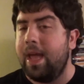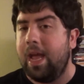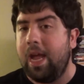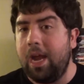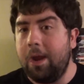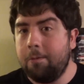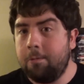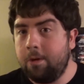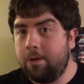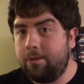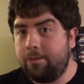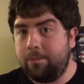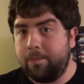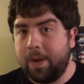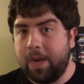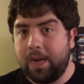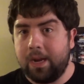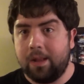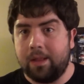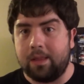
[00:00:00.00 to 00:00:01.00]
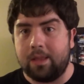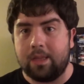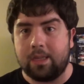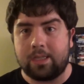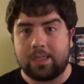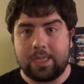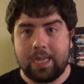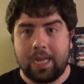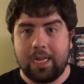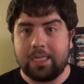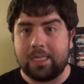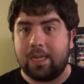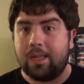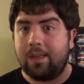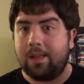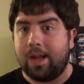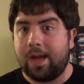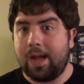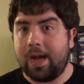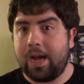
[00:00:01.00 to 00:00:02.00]
It would have made the stakes a
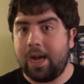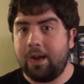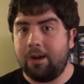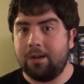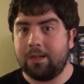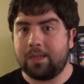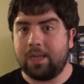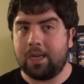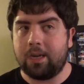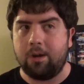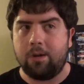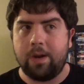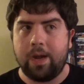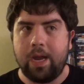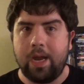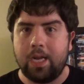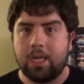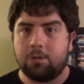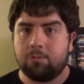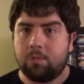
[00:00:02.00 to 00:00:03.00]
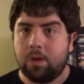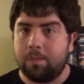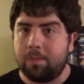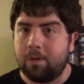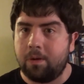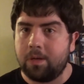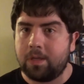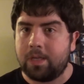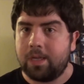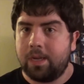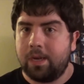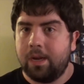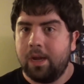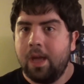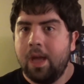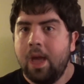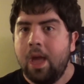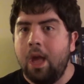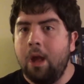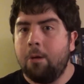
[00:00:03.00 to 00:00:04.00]
lot higher. It's like, oh hey, is one person
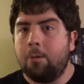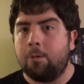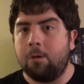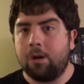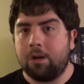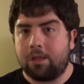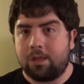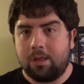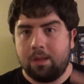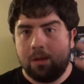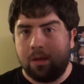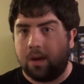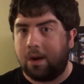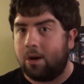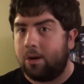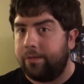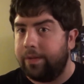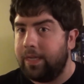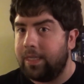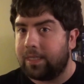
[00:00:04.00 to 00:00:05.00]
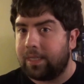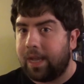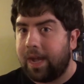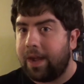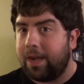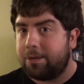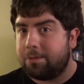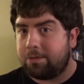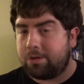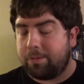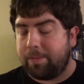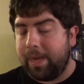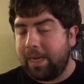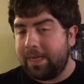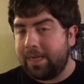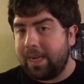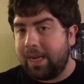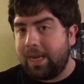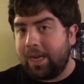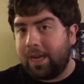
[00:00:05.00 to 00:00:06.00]
worth all these lives which are being
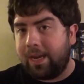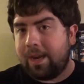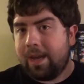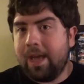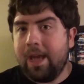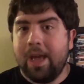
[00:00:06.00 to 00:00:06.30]
taken?